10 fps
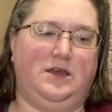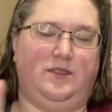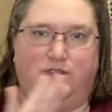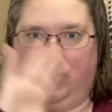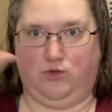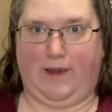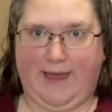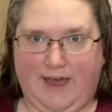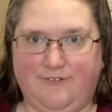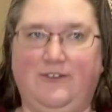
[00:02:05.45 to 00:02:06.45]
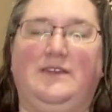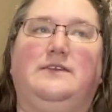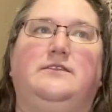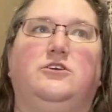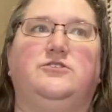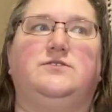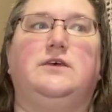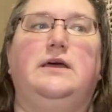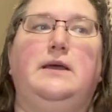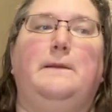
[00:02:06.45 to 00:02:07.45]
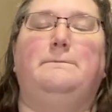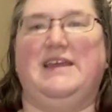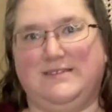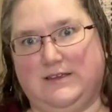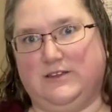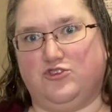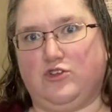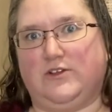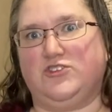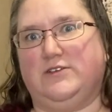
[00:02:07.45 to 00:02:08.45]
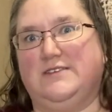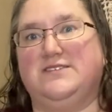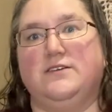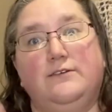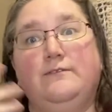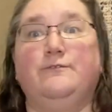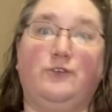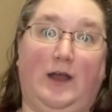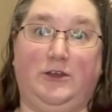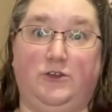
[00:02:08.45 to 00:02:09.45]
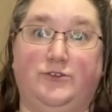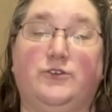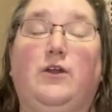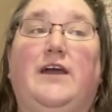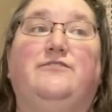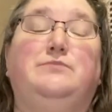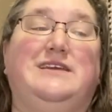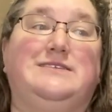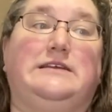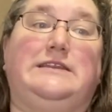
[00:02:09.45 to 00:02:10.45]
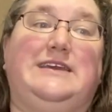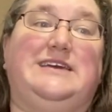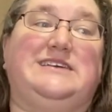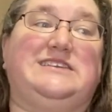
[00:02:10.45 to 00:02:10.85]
the graph, and then there's basic instructions for how to use the graph. Basically,